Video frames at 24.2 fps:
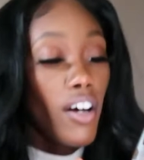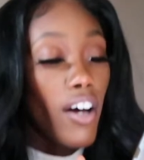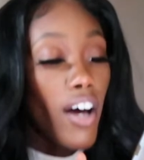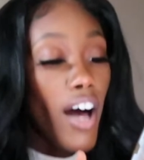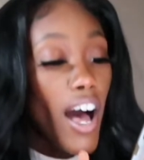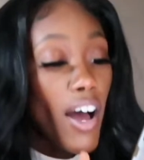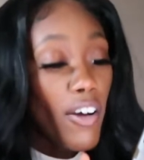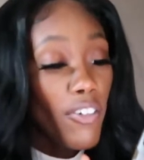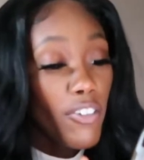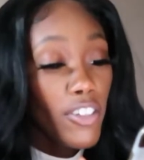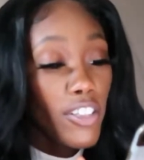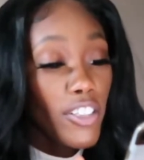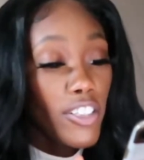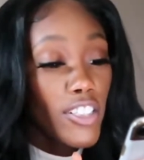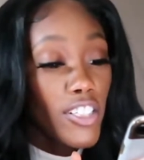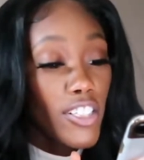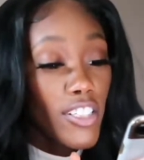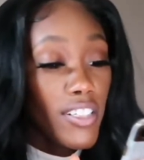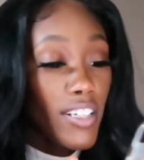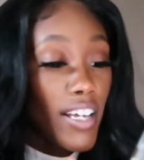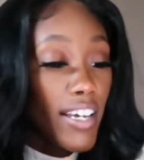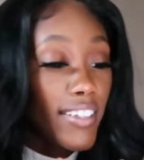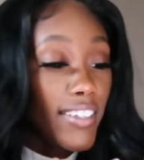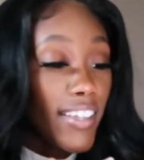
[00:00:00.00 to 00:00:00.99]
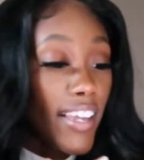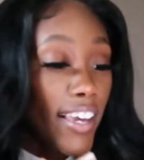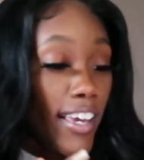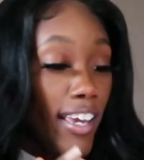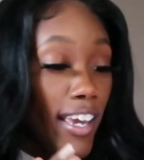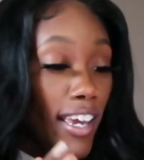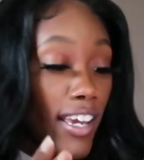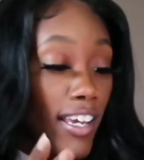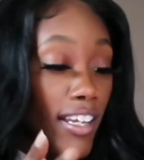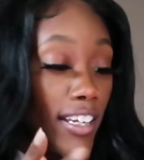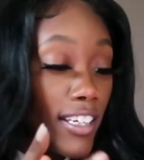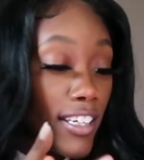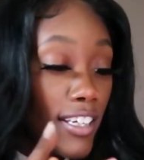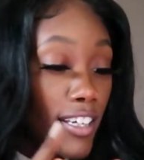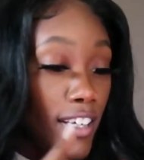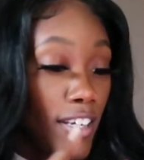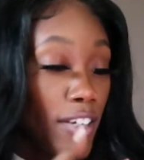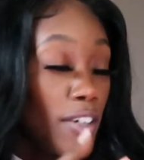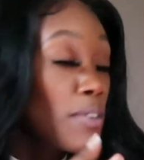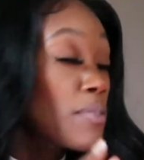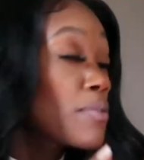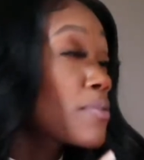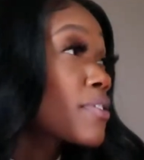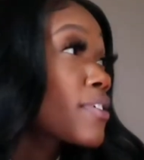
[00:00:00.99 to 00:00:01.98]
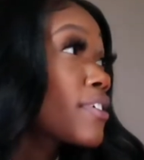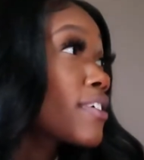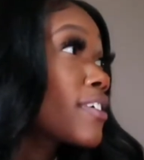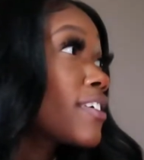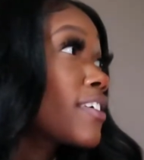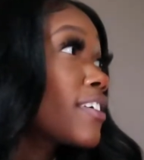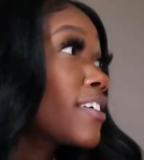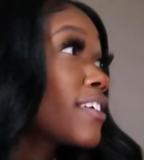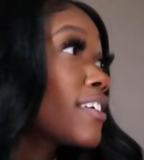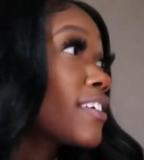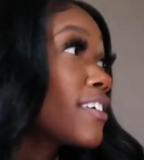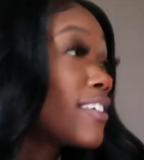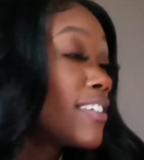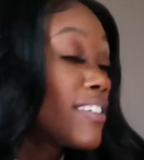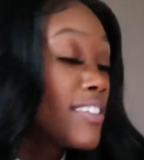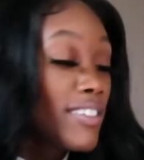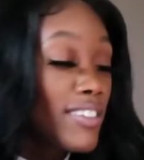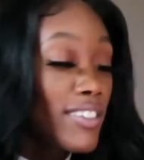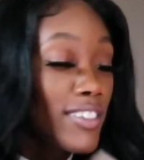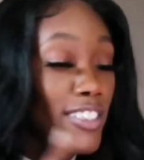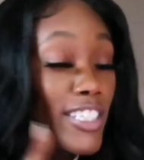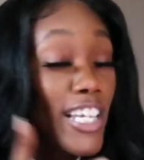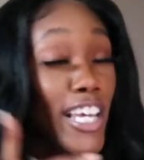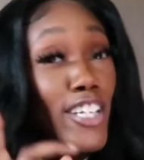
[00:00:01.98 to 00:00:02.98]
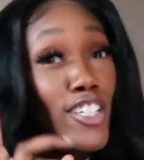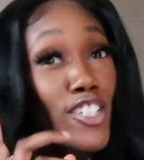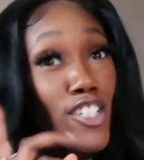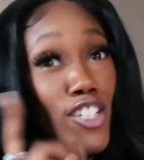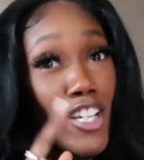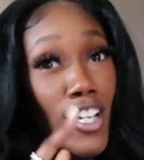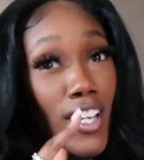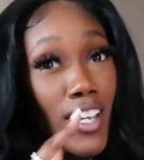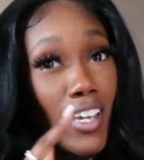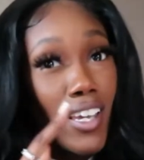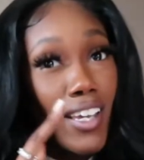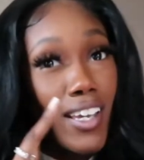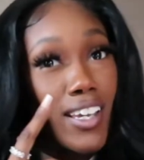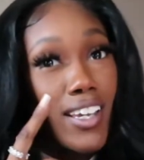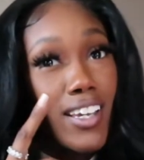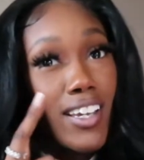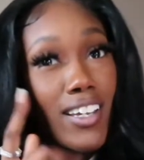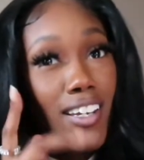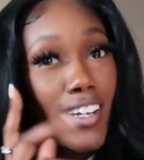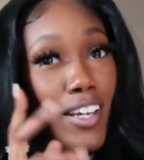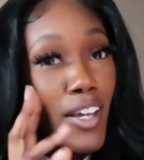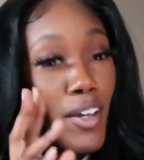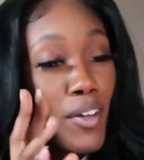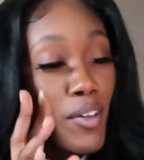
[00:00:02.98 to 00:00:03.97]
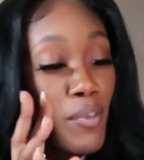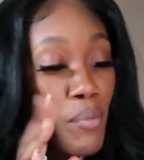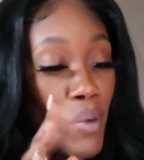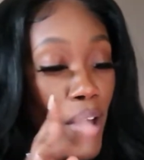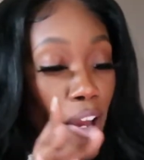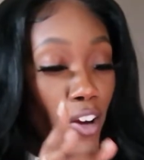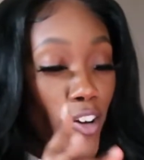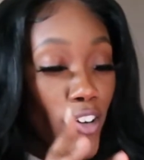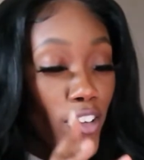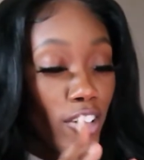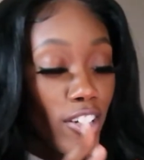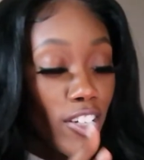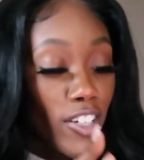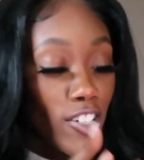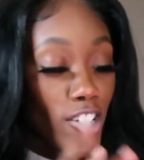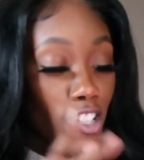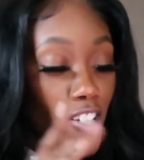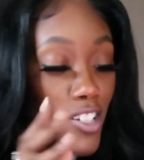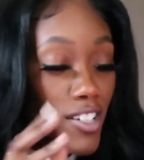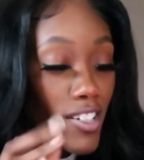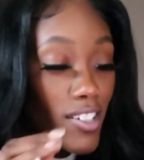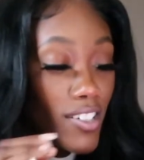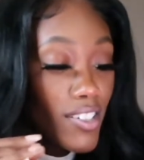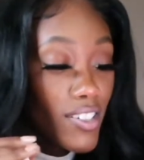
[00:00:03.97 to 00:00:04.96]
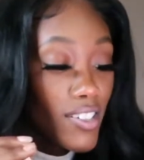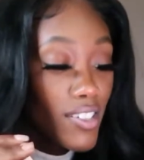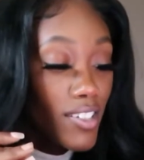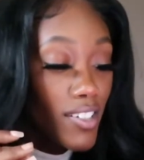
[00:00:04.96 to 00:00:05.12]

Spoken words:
I really just like they candy yams and they chicken and they macaroni and cheese.